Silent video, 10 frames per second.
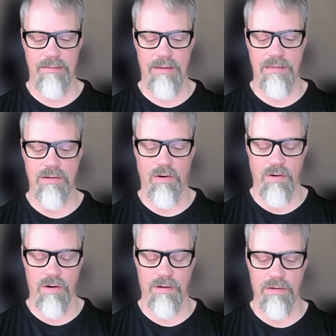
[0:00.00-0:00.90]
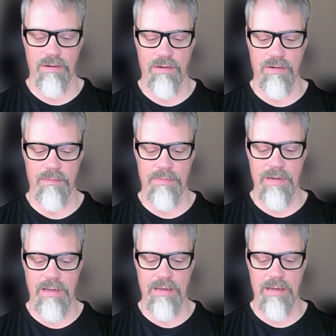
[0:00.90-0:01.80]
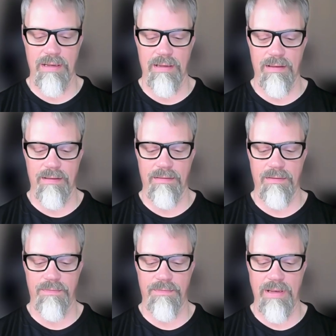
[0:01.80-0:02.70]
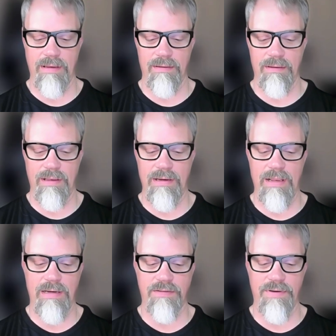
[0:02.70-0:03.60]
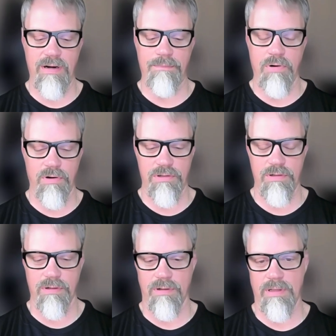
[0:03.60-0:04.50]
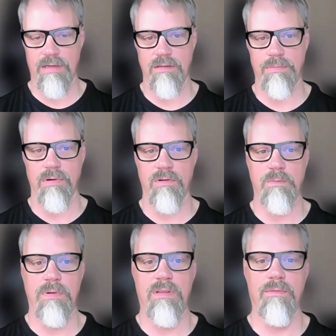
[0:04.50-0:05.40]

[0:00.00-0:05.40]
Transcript: It's hard, but the way, and it's very personal, I suppose. But